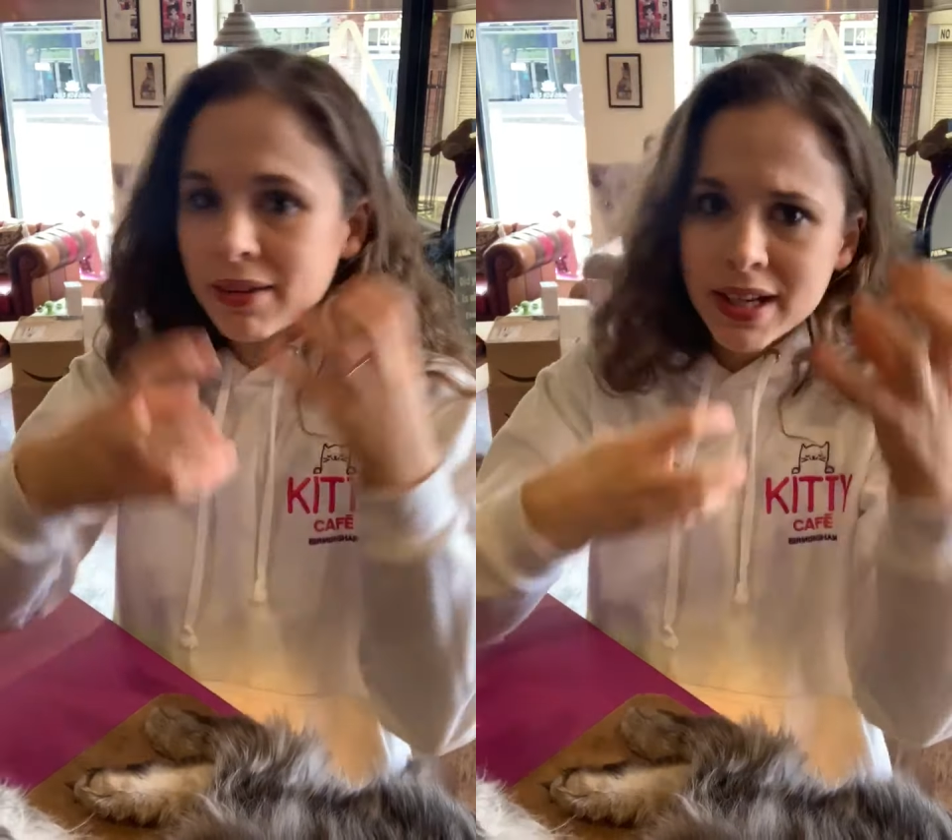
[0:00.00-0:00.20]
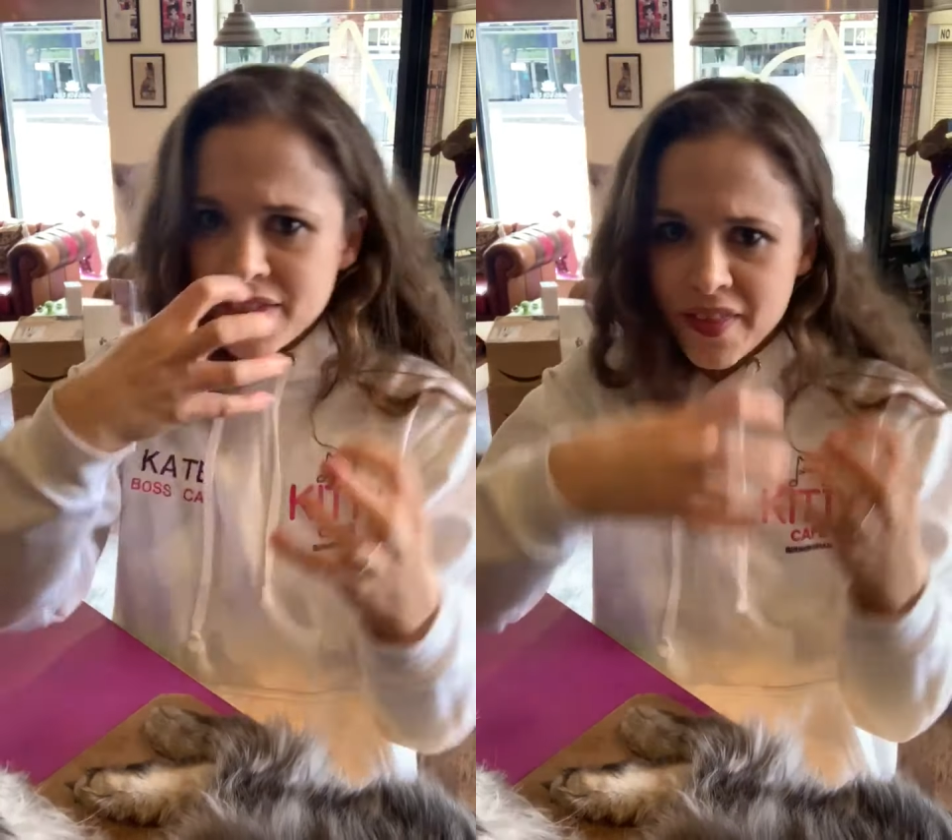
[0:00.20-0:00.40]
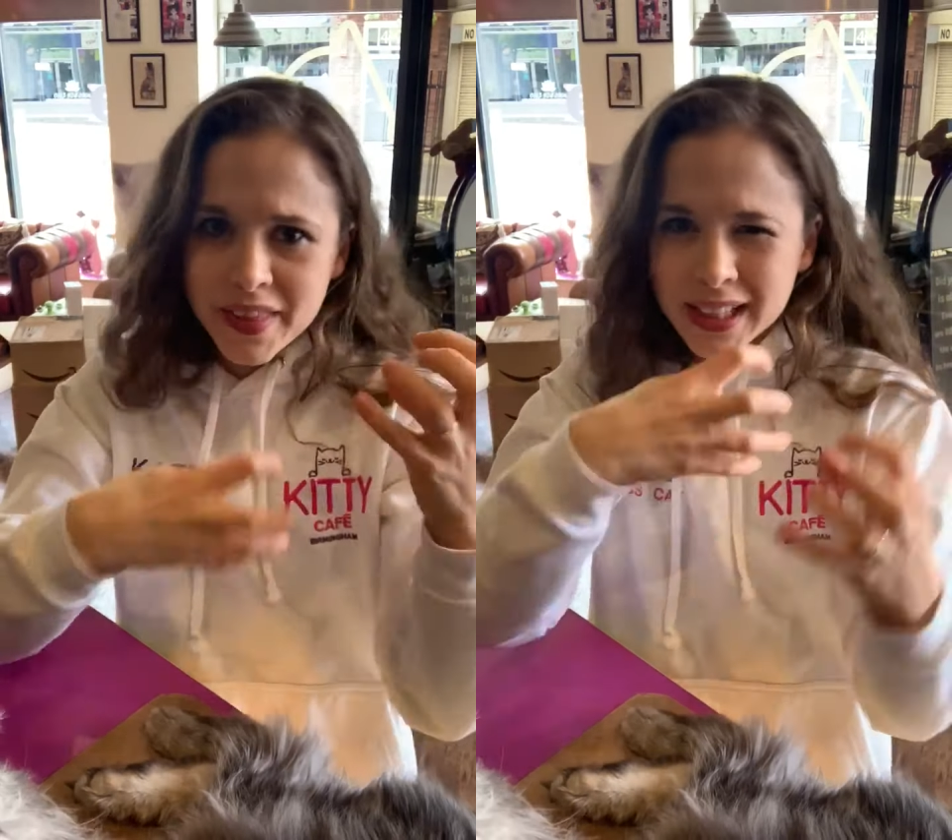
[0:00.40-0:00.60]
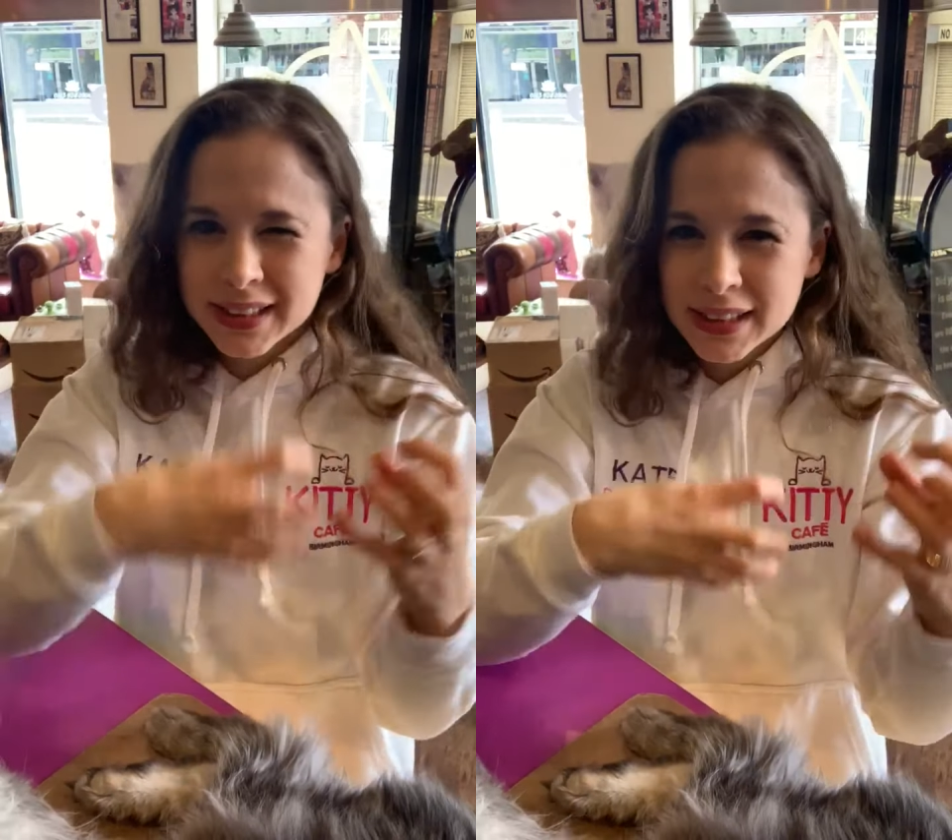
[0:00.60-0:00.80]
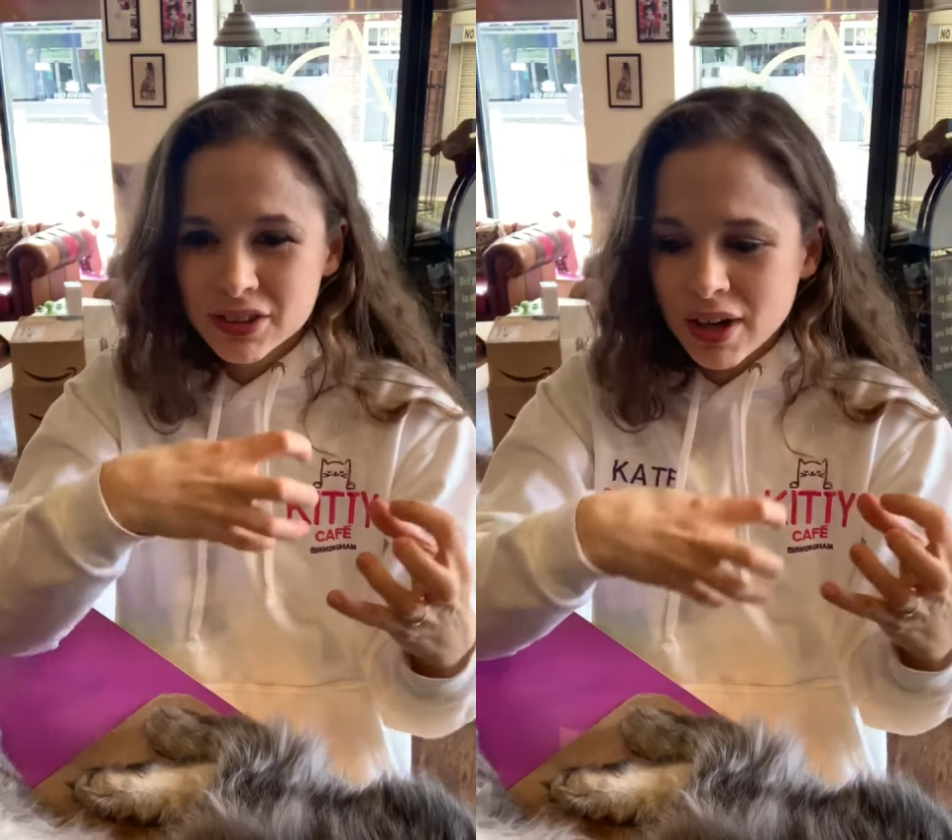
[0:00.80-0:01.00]
anything they can
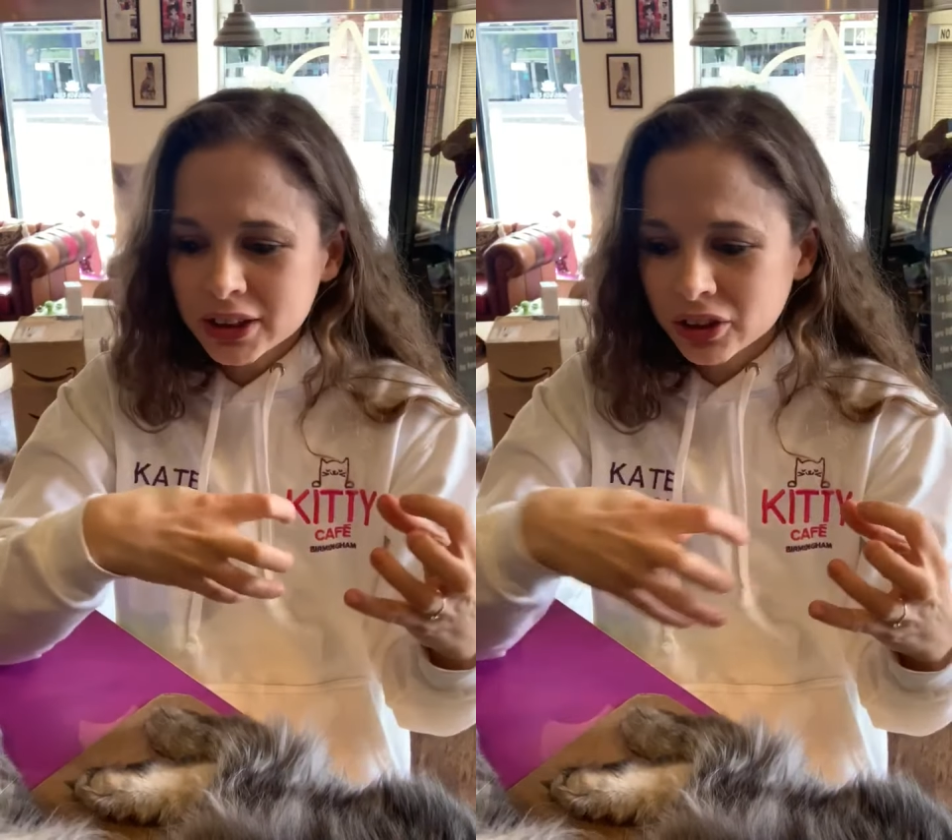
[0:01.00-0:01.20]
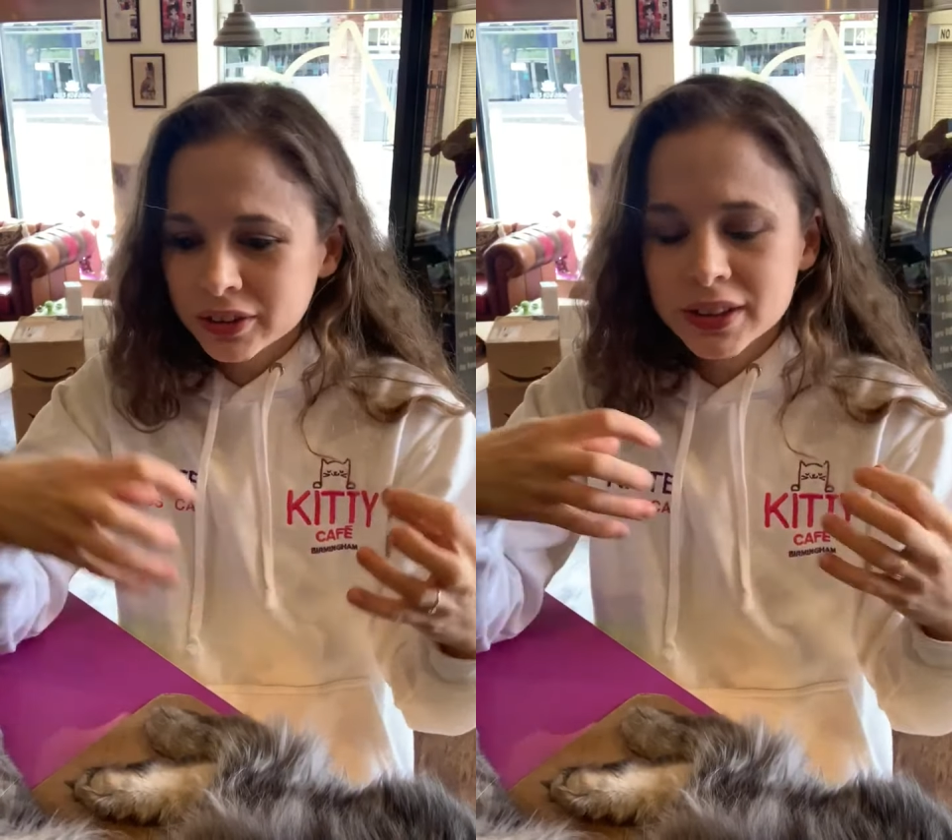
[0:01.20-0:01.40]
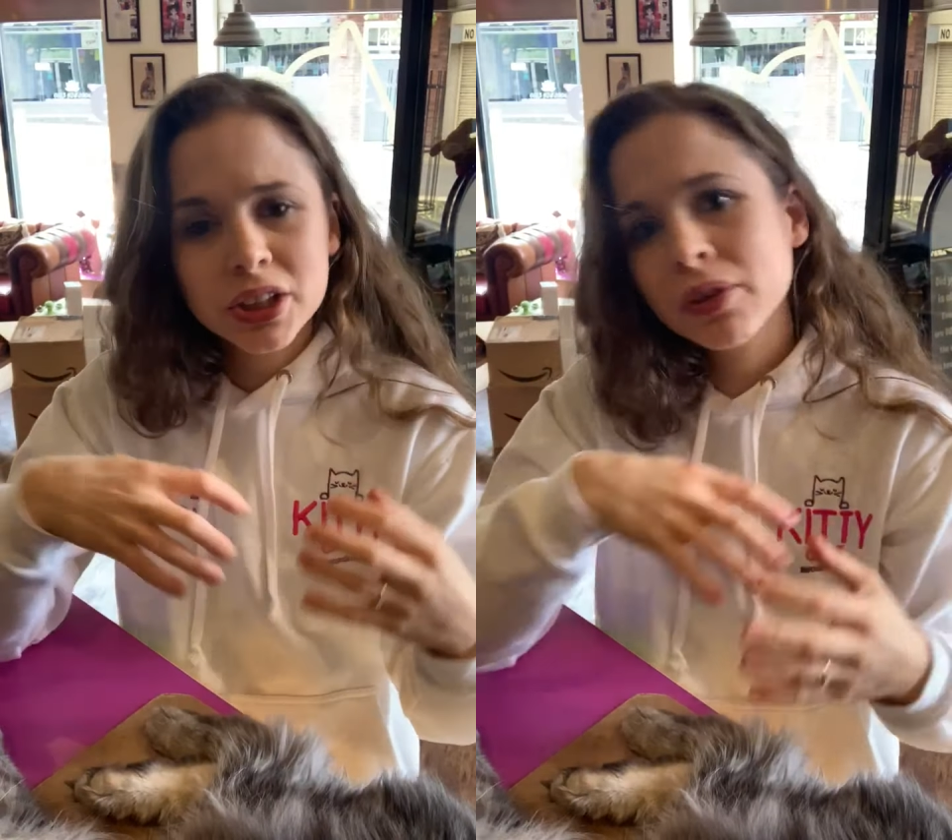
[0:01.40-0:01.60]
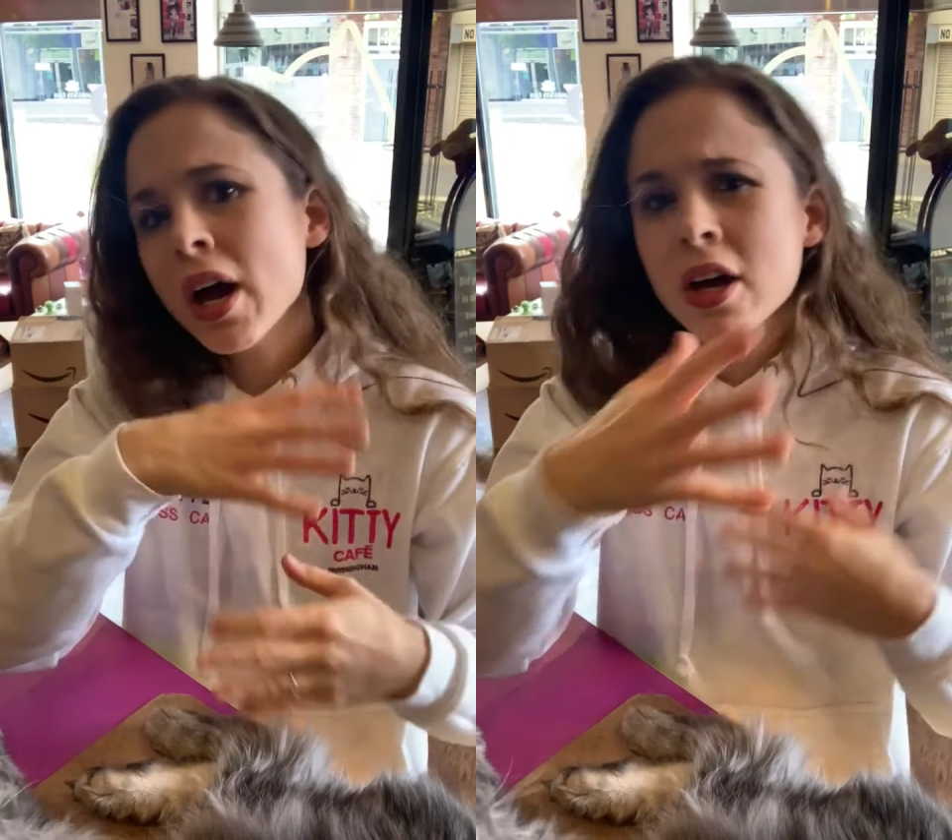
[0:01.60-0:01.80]
scratch onto.